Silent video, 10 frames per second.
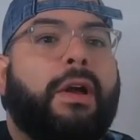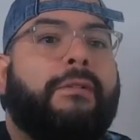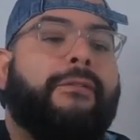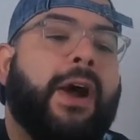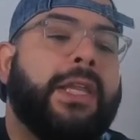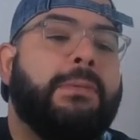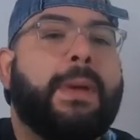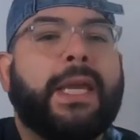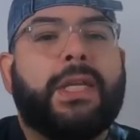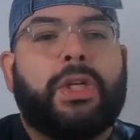finally
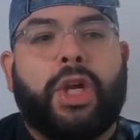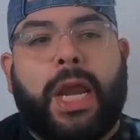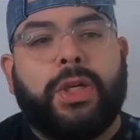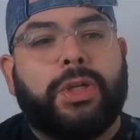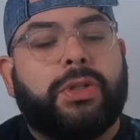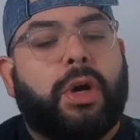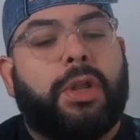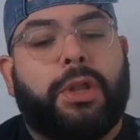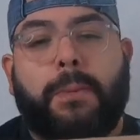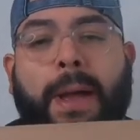making changes
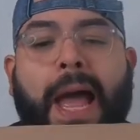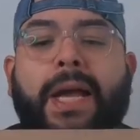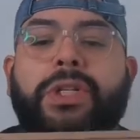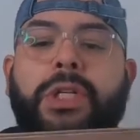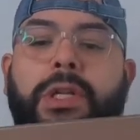on their packaging.